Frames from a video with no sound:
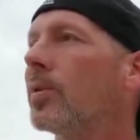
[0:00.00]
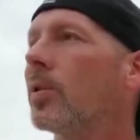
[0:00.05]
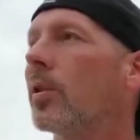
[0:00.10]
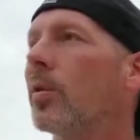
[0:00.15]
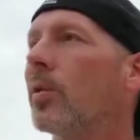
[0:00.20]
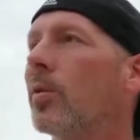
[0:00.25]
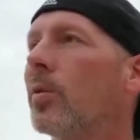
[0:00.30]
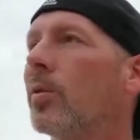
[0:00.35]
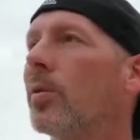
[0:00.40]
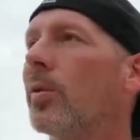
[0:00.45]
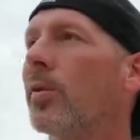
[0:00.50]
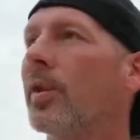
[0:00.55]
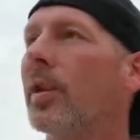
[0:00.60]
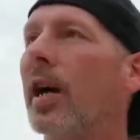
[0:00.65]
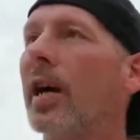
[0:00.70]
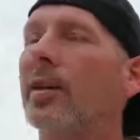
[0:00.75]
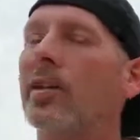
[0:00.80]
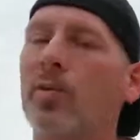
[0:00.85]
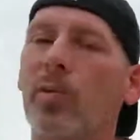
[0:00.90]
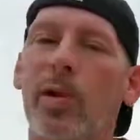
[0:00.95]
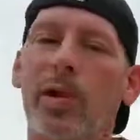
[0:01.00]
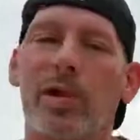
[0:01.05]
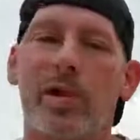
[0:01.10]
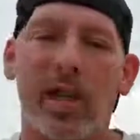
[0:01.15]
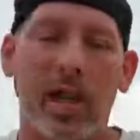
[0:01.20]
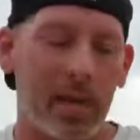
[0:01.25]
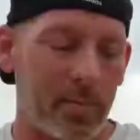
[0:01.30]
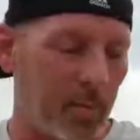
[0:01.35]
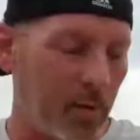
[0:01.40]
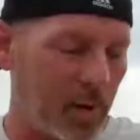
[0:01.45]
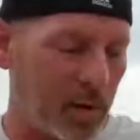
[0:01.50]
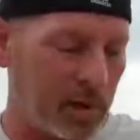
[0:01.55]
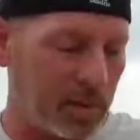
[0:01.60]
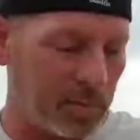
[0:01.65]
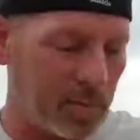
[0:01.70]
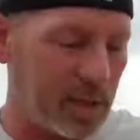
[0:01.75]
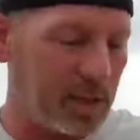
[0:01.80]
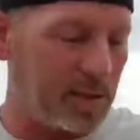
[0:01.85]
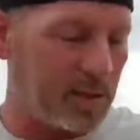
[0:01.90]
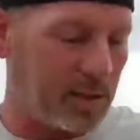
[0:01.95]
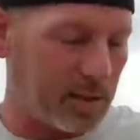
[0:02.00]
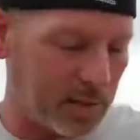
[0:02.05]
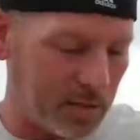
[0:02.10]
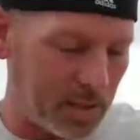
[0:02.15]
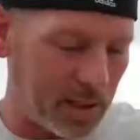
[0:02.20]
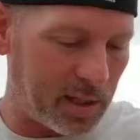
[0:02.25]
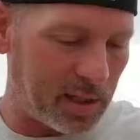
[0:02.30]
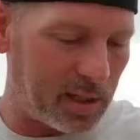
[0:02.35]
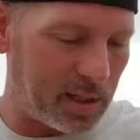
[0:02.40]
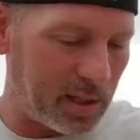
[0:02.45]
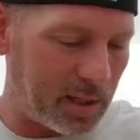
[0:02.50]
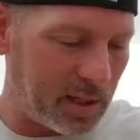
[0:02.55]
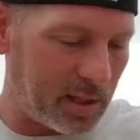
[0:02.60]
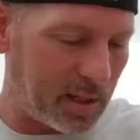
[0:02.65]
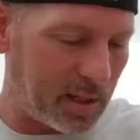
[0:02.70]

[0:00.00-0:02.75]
So that's what skateboarding means to me.